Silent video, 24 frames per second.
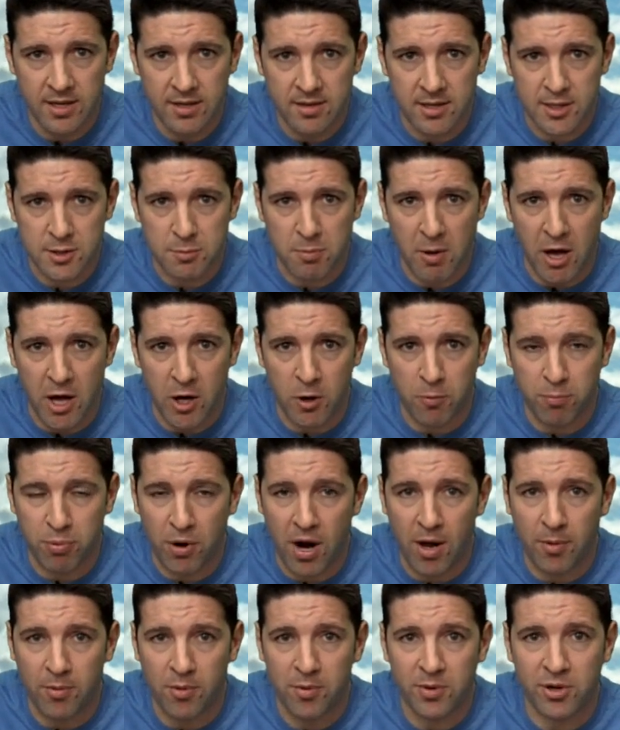This model
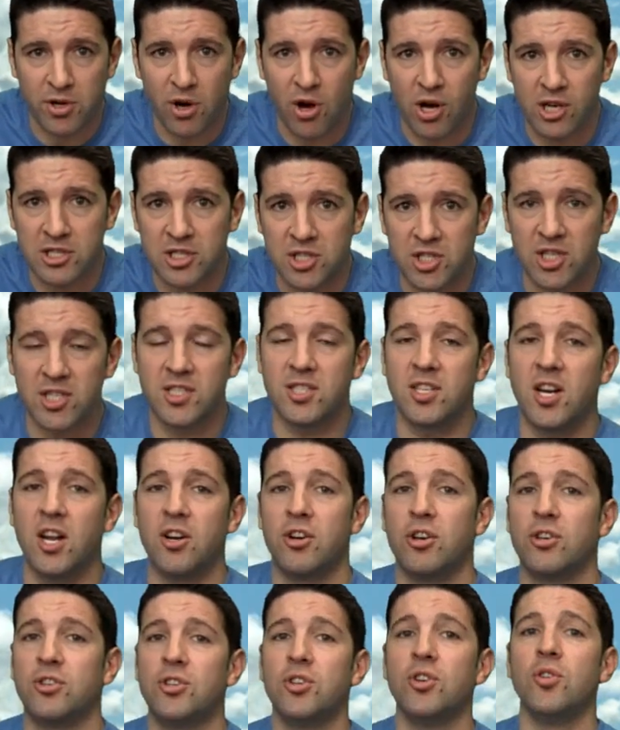probably would cost just
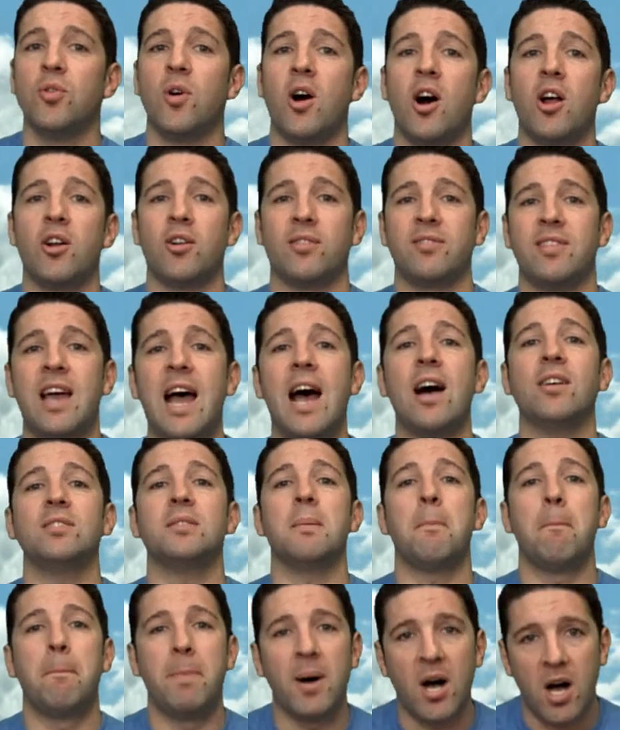under
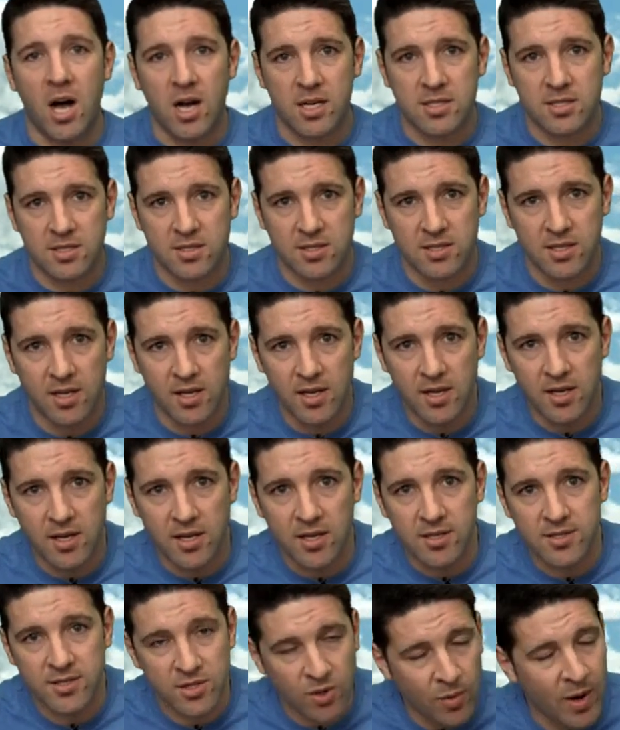$200,000,
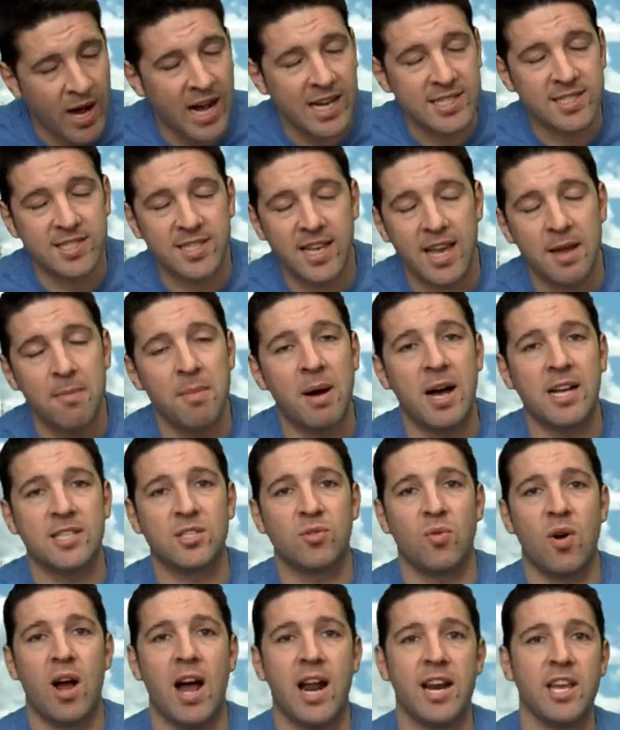so I say,
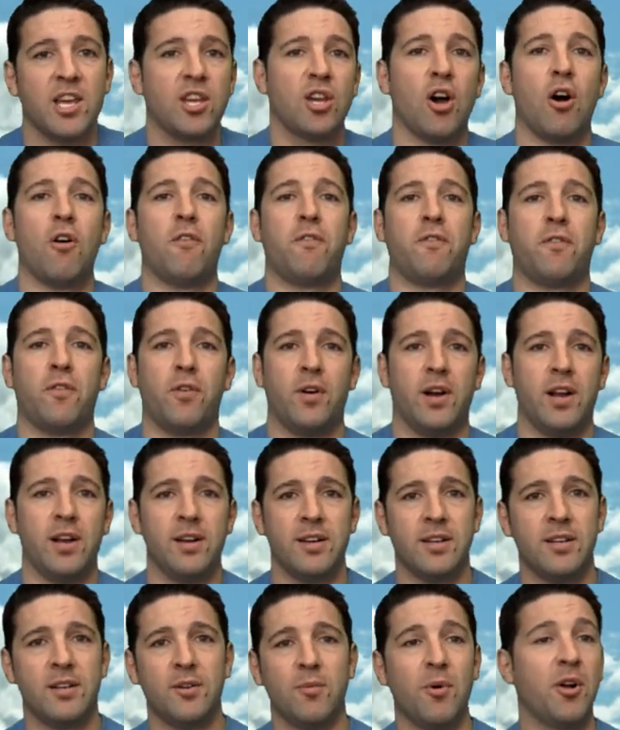Maserati, go for it.
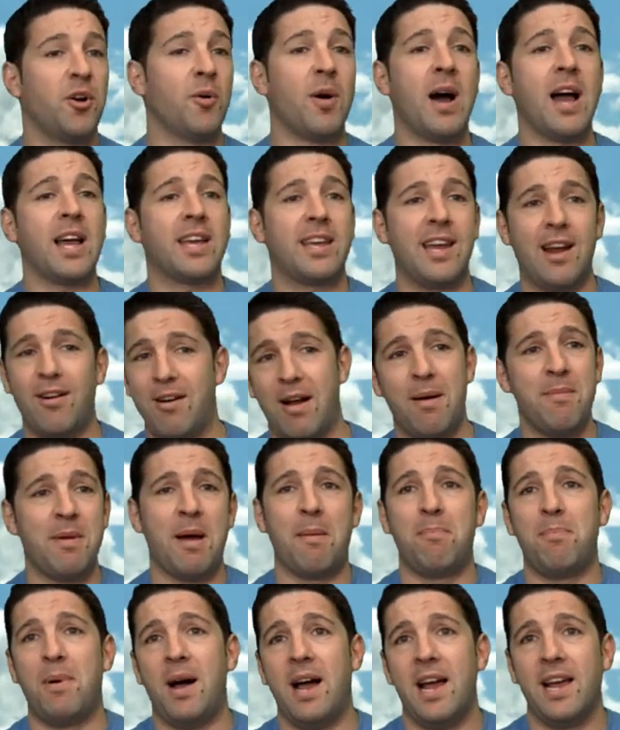What do I care? I'm
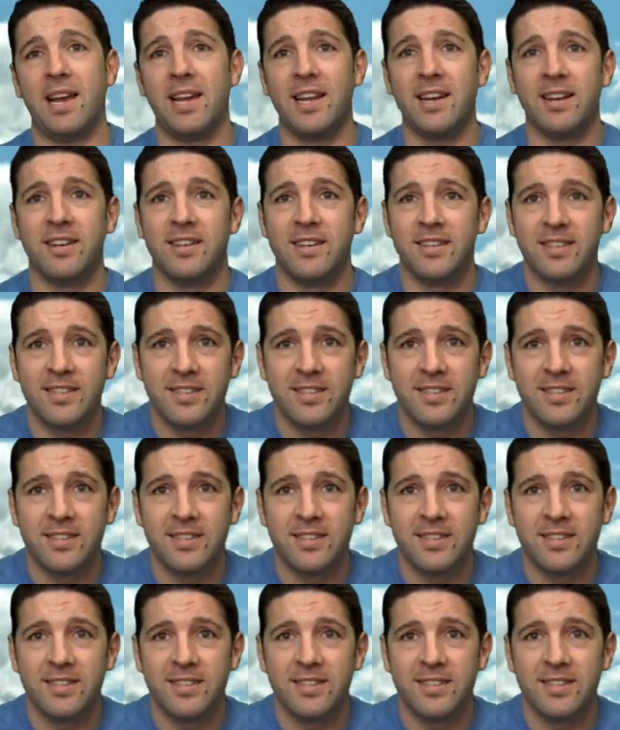not buying it.